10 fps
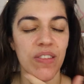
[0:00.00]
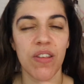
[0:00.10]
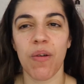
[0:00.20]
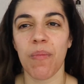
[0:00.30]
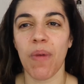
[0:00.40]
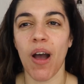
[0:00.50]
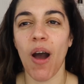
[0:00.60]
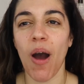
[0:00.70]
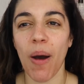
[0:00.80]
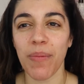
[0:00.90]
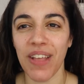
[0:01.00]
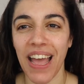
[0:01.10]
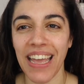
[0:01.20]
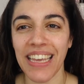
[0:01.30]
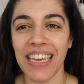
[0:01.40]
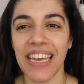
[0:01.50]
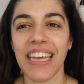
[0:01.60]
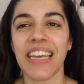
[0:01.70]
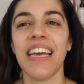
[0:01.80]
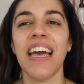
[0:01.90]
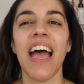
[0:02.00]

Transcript: so my arms are aching,